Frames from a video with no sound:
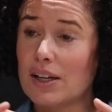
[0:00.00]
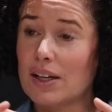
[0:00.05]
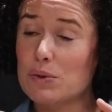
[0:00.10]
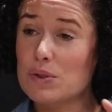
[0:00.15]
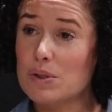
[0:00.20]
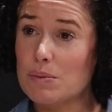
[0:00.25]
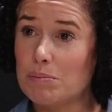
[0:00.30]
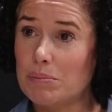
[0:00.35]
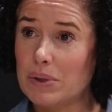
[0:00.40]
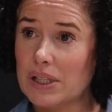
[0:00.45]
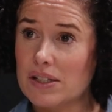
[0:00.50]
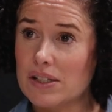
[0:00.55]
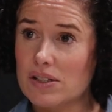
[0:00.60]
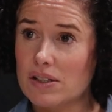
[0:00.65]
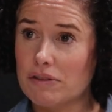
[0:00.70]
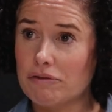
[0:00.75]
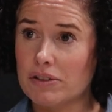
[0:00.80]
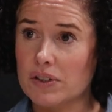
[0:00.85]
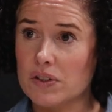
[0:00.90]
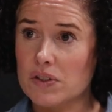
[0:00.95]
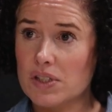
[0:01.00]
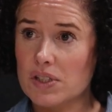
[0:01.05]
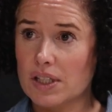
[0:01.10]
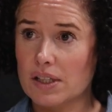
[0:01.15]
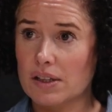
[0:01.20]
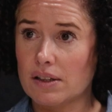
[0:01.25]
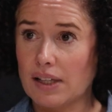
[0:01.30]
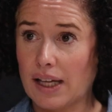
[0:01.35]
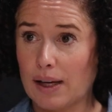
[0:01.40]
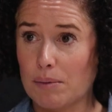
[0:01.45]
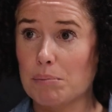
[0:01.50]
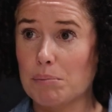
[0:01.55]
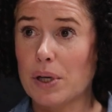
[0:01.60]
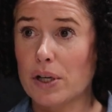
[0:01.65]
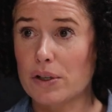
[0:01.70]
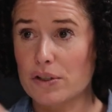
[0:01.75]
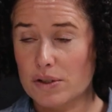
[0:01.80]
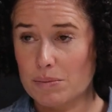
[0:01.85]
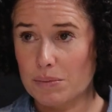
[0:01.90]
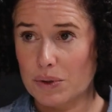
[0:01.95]
There was a big difference in that
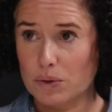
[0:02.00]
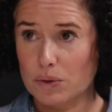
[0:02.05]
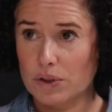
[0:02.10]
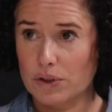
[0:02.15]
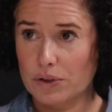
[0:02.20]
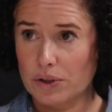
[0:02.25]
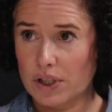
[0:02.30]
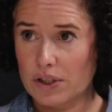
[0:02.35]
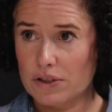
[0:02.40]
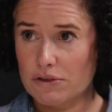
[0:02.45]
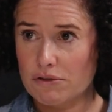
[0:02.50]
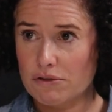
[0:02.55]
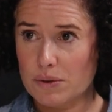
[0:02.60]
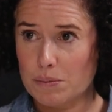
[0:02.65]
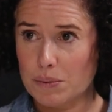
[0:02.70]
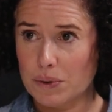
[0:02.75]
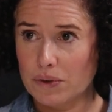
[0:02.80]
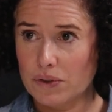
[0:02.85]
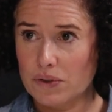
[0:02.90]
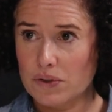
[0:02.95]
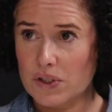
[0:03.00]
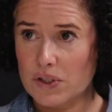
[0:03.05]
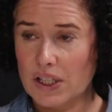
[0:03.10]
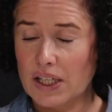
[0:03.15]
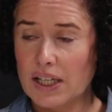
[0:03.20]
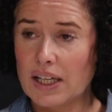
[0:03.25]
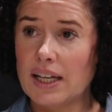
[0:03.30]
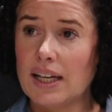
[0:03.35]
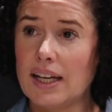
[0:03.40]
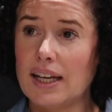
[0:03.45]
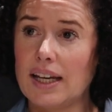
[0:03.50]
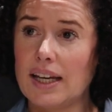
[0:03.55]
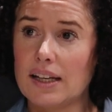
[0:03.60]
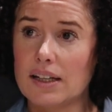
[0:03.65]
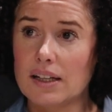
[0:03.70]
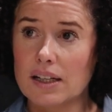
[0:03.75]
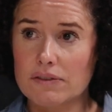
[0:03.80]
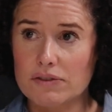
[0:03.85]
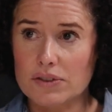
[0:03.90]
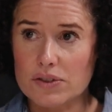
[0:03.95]
post-meal glucose response,
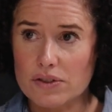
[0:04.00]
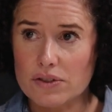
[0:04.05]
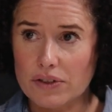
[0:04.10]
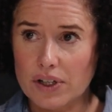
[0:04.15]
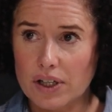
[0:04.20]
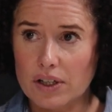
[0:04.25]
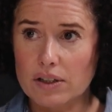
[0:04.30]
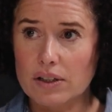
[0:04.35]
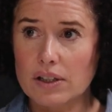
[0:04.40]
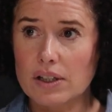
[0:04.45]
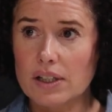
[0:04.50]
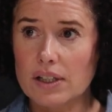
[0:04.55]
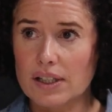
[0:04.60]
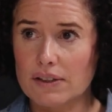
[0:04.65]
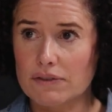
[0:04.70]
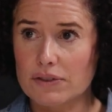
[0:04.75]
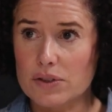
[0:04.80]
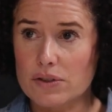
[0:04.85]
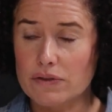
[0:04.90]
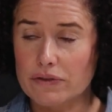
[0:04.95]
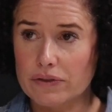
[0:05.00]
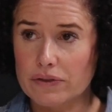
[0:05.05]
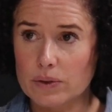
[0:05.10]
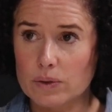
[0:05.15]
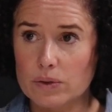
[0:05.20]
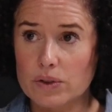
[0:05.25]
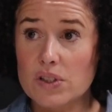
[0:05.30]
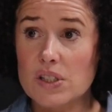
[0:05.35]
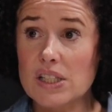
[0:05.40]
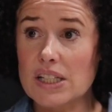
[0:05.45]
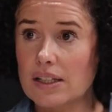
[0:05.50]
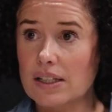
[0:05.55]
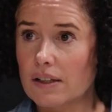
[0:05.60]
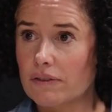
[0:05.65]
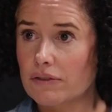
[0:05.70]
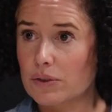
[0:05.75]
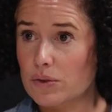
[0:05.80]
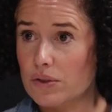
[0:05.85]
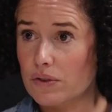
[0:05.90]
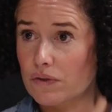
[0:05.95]
in levels of hunger, levels of fullness,
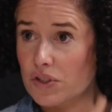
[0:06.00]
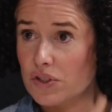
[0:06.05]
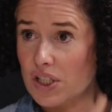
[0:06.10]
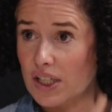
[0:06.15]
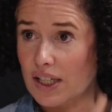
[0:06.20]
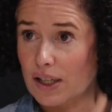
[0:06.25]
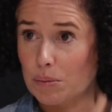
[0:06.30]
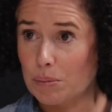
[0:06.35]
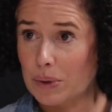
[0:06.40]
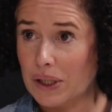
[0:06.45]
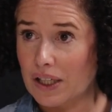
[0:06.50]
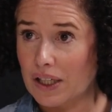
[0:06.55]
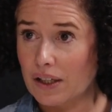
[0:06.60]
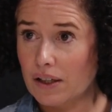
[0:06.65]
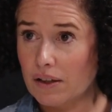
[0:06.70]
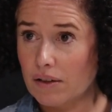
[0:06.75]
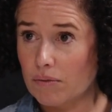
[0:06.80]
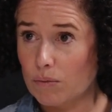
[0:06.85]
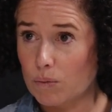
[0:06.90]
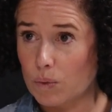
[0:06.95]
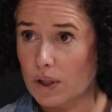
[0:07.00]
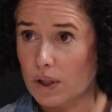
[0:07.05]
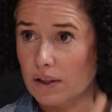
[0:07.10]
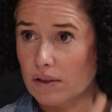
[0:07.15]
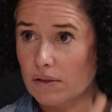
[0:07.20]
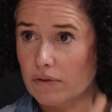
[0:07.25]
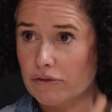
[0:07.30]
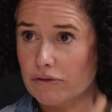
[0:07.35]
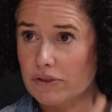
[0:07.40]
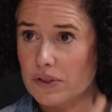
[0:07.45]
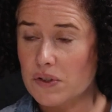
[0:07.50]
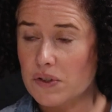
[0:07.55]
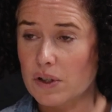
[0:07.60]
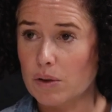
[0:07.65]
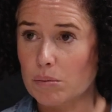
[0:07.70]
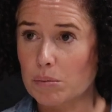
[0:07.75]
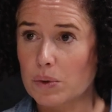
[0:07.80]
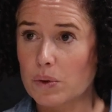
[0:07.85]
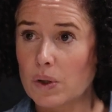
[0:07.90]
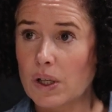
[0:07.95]
levels of GLP-1, for
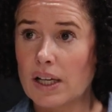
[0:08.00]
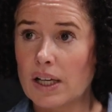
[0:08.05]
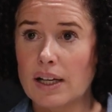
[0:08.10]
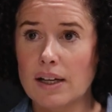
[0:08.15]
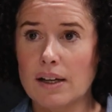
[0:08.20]
example.